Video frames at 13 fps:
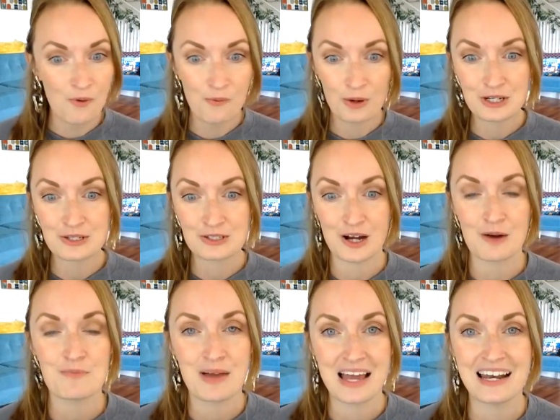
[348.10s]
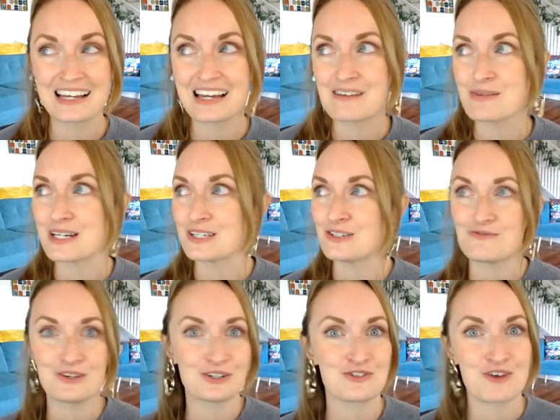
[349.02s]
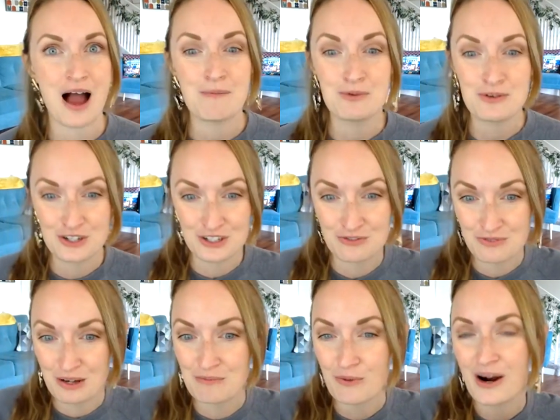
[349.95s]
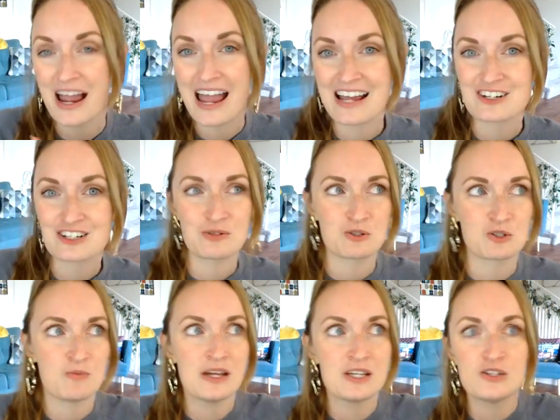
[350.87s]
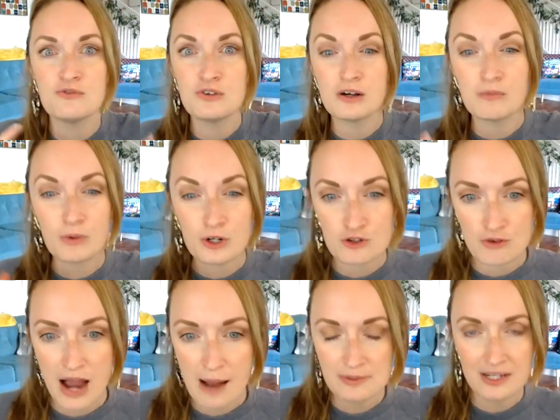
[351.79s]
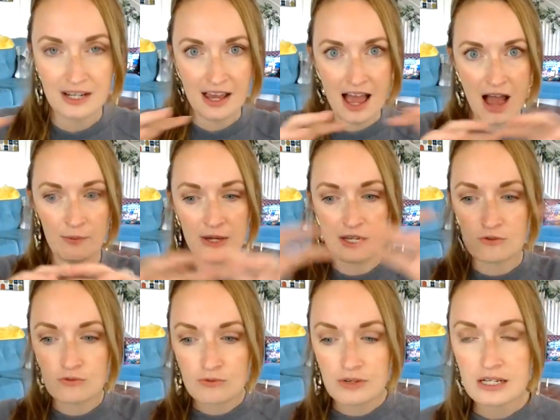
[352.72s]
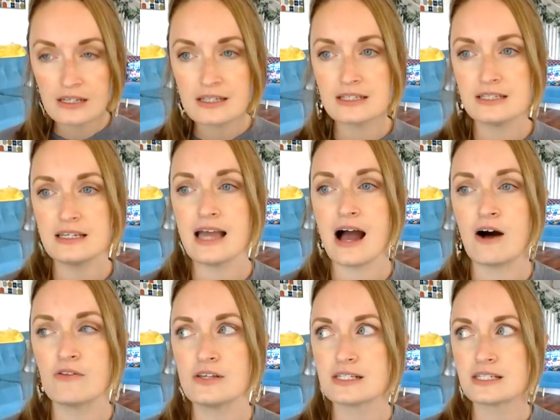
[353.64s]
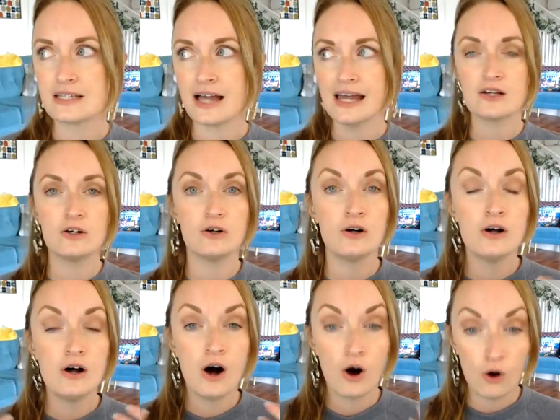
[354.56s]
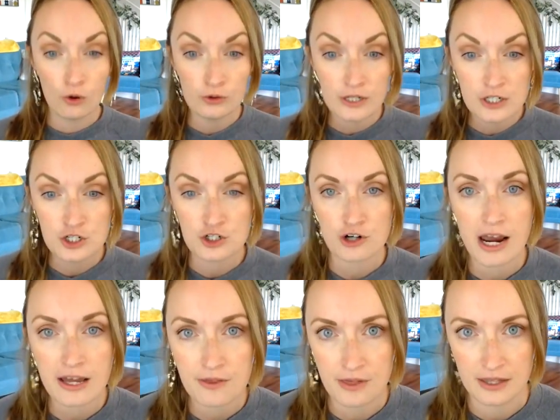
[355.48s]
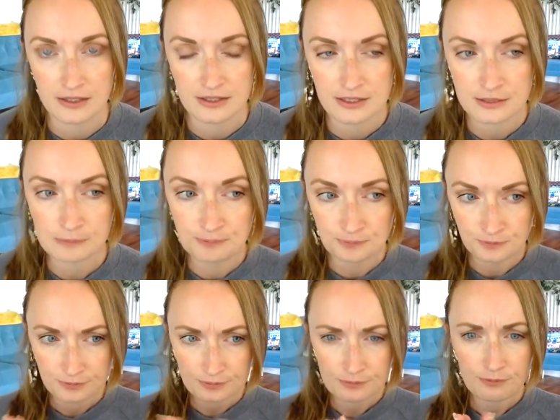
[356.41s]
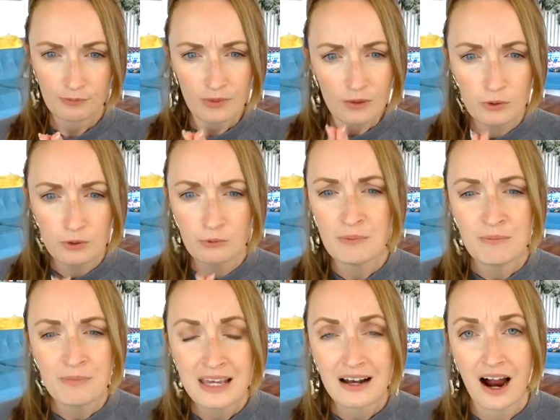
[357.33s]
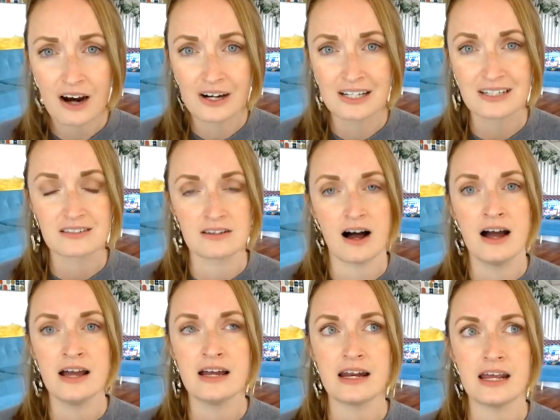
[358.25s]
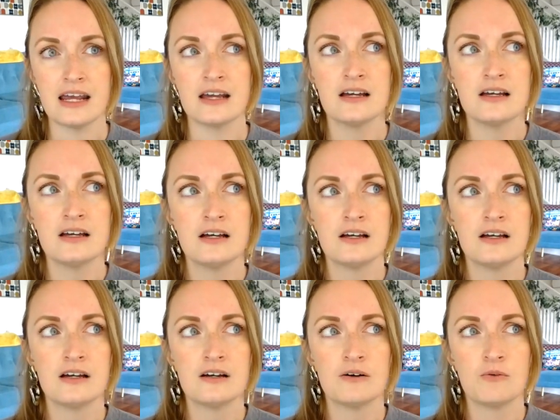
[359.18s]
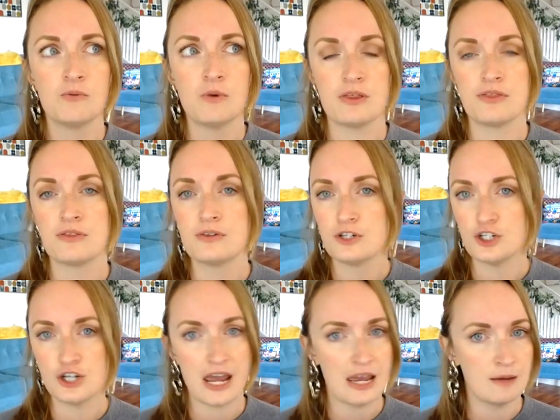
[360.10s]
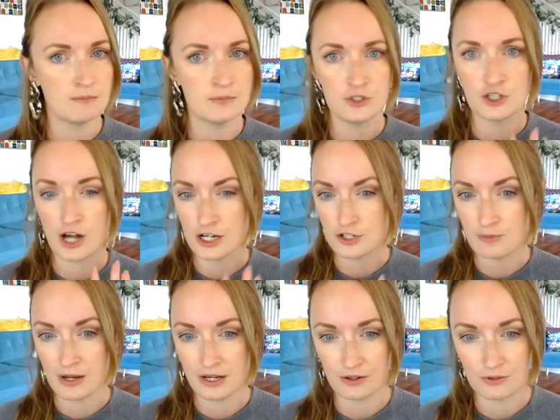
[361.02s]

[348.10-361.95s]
when you start panicking because you feel trapped, you just feel more anxious, which makes you feel more trapped. And we can really see how this cycle only strengthens when we meet our anxiety with shame, judgment,